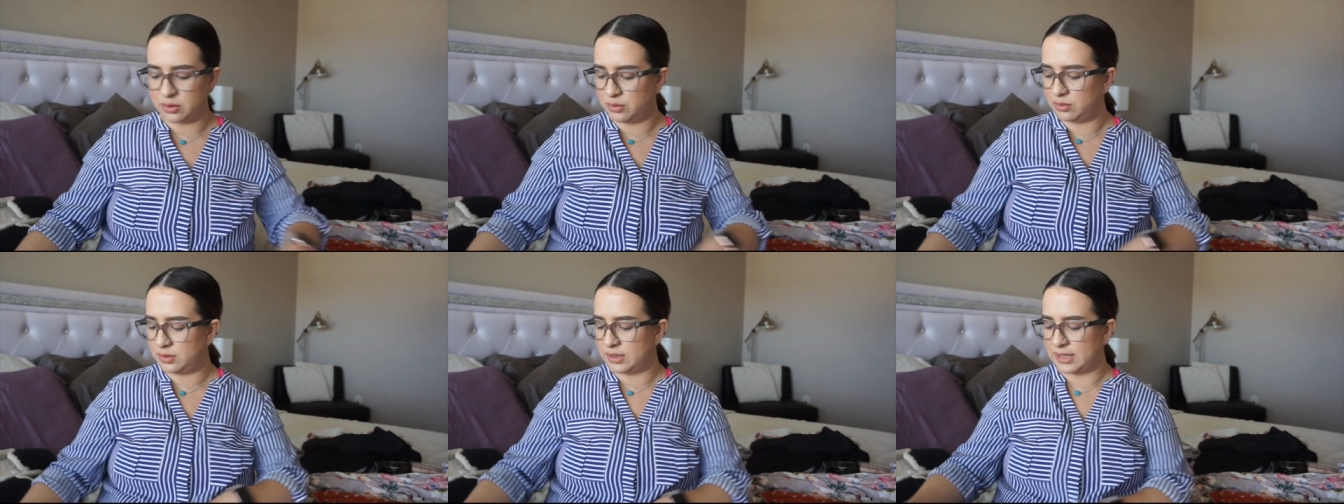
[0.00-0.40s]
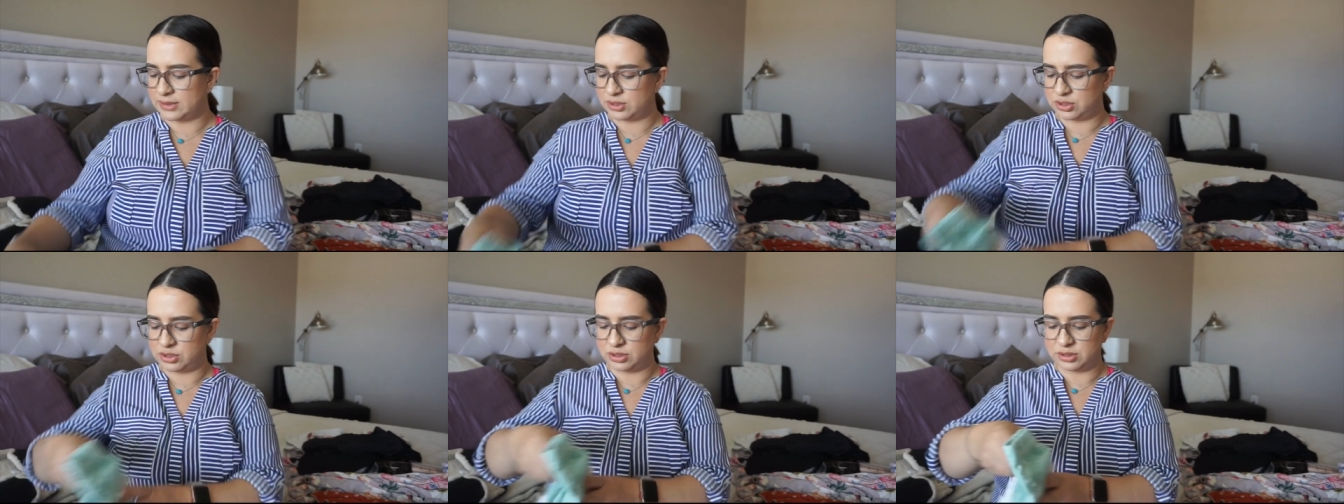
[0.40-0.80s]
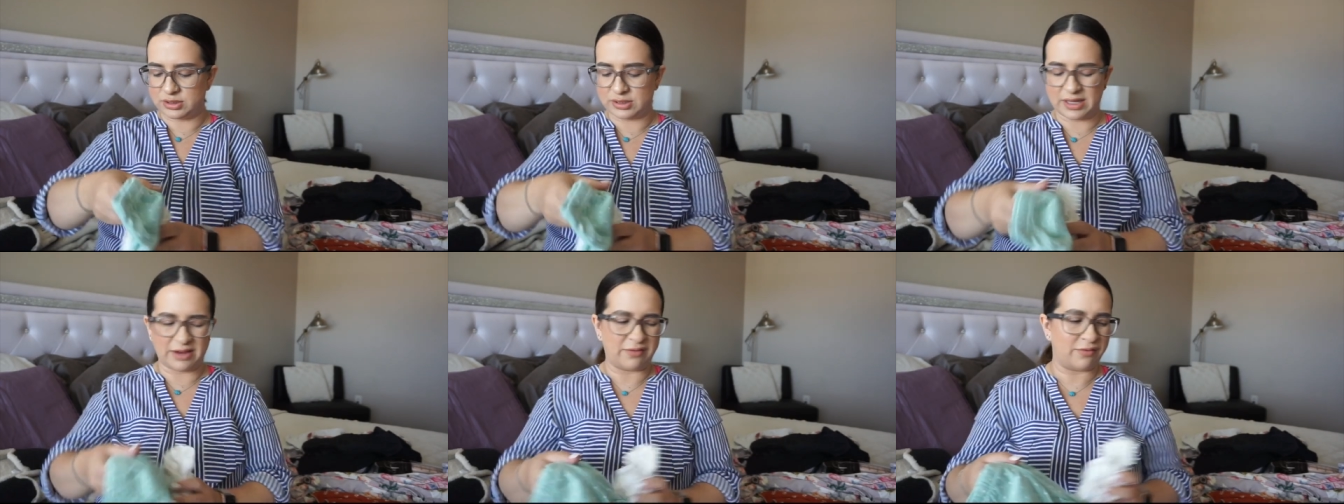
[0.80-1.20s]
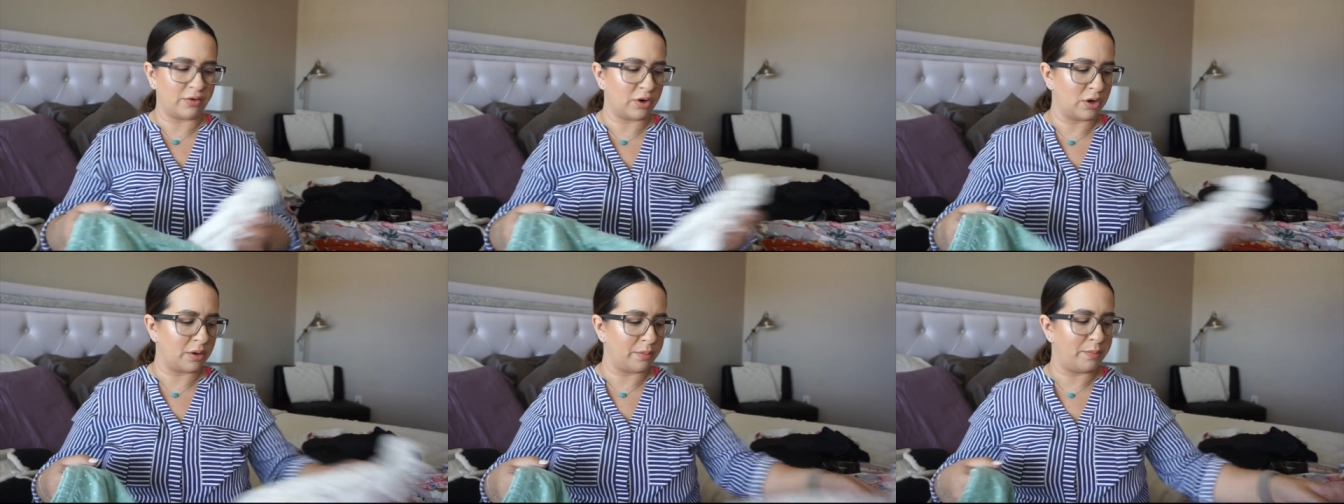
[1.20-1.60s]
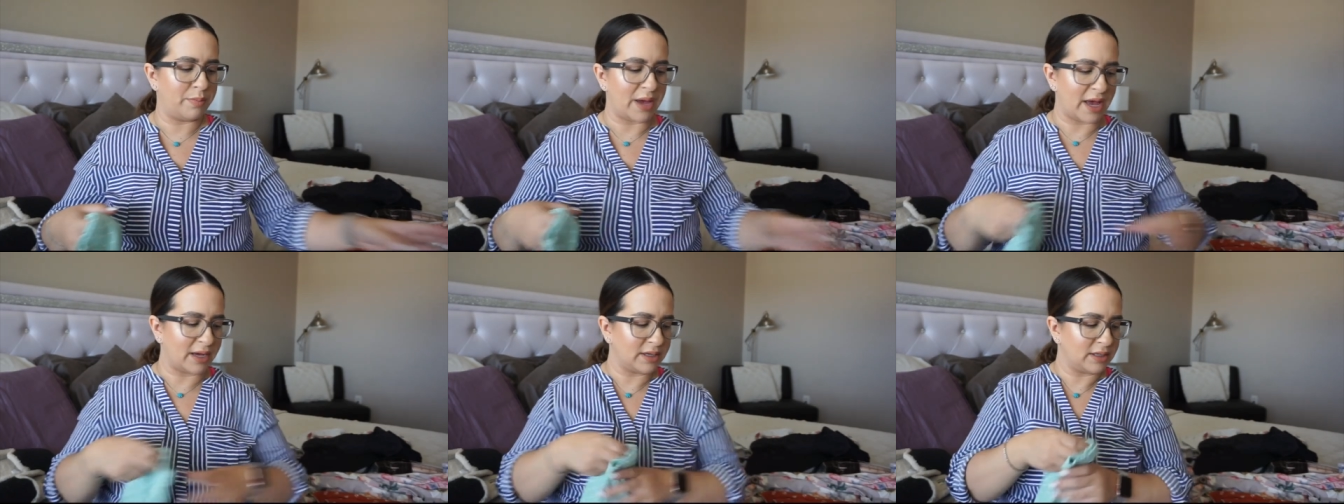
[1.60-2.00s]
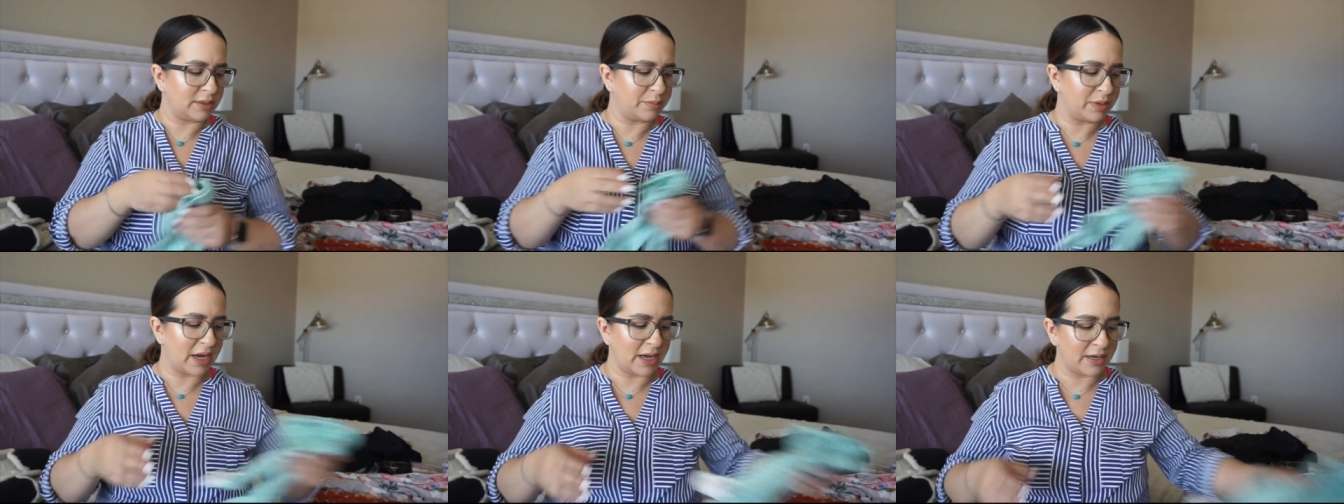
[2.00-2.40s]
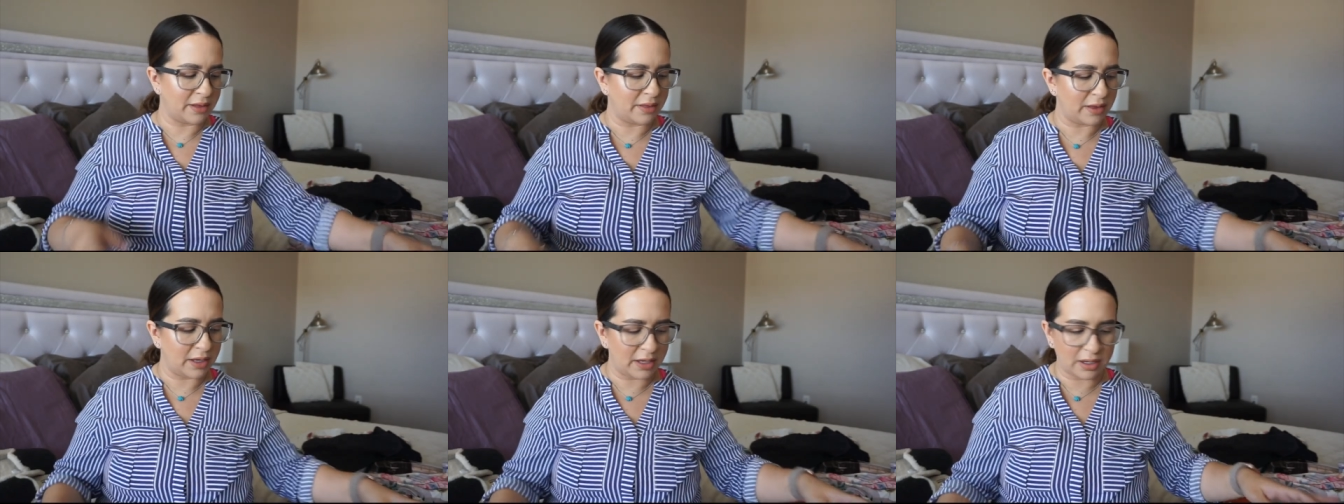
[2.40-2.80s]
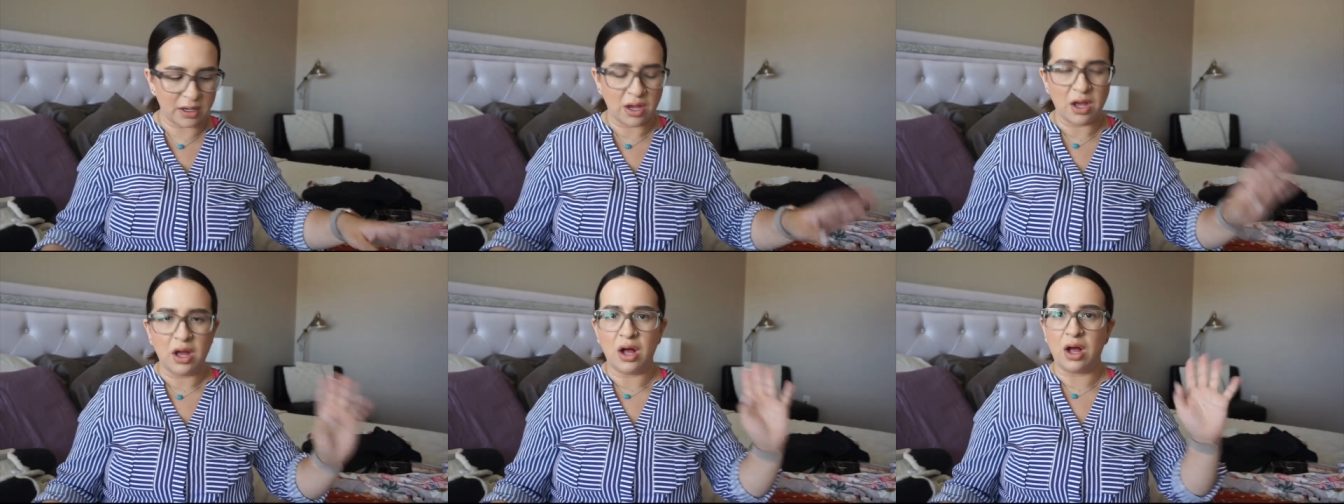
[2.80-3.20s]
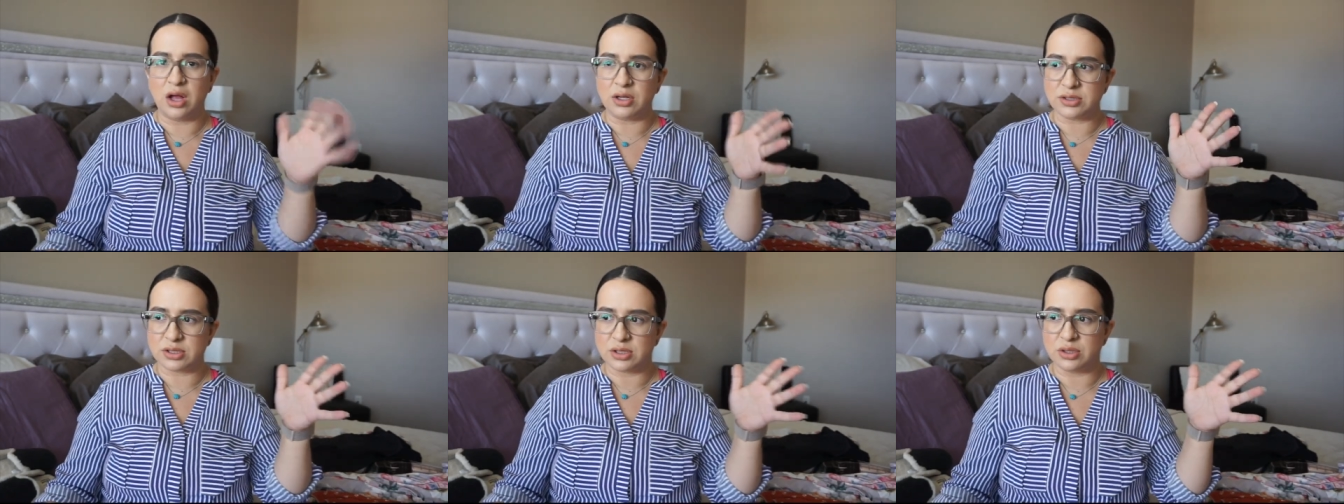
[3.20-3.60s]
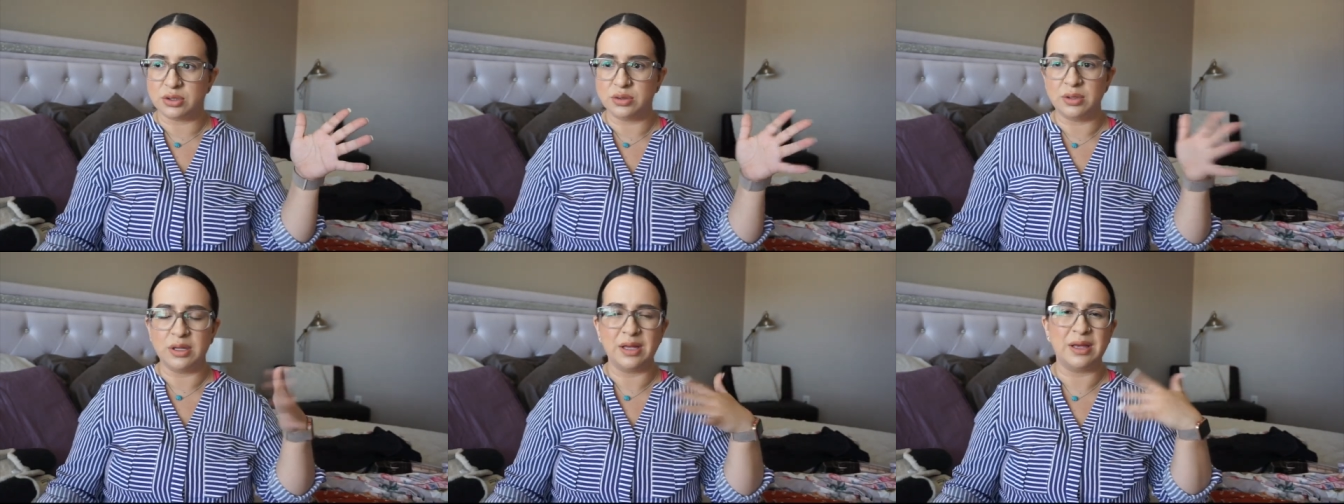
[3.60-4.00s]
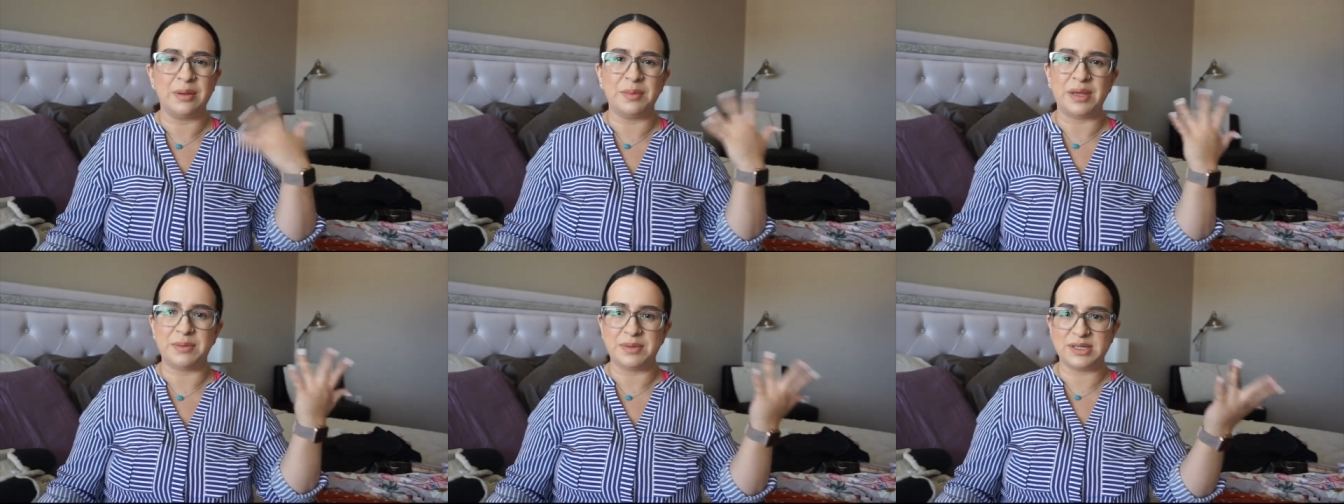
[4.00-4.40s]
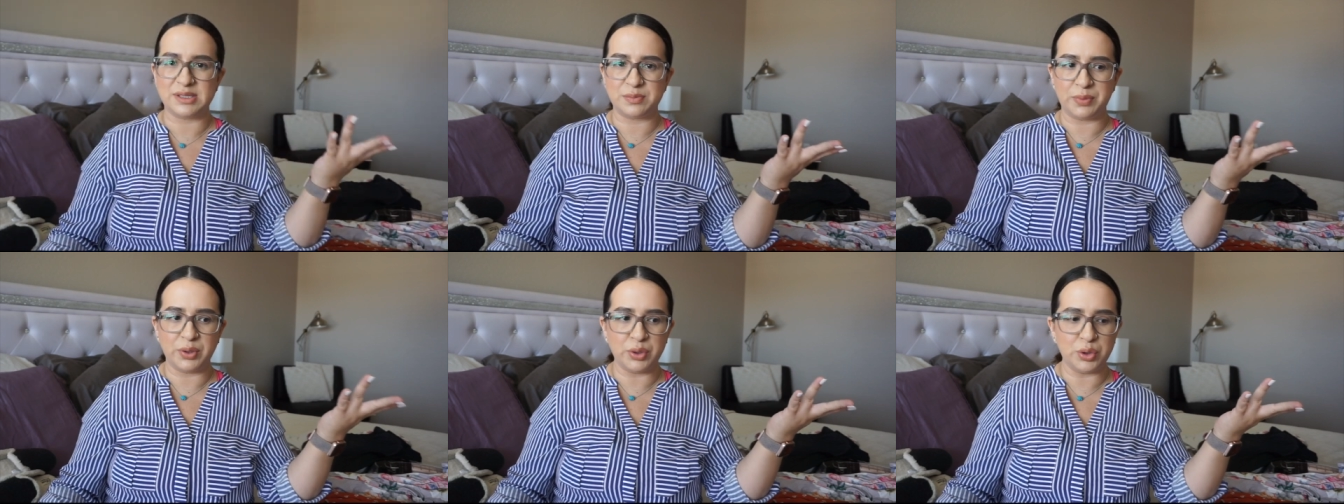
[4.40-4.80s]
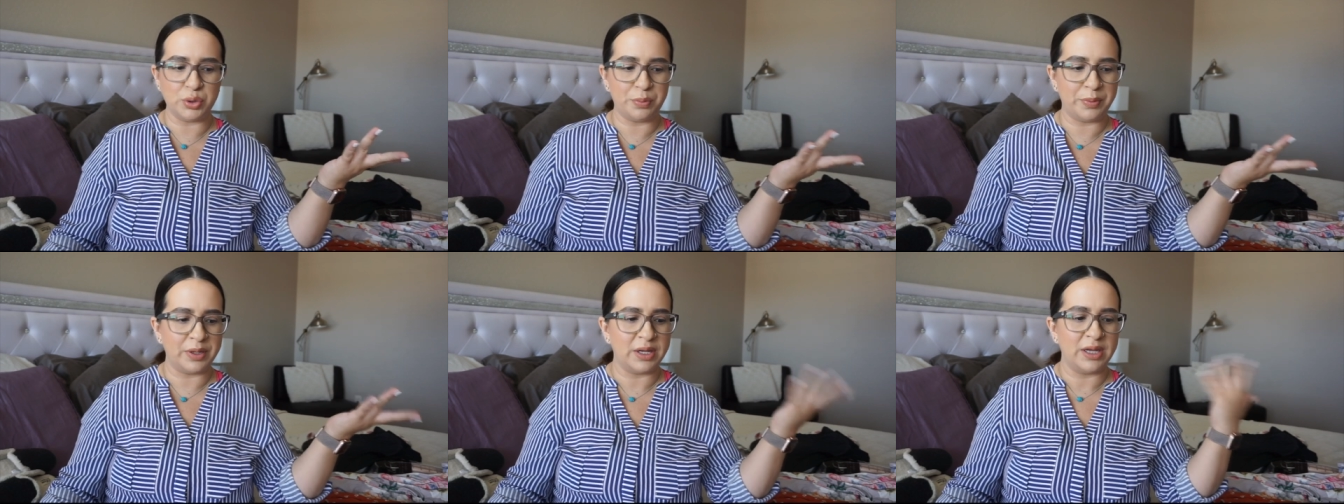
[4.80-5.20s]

so that's just like for backup kind of thing also baby's poop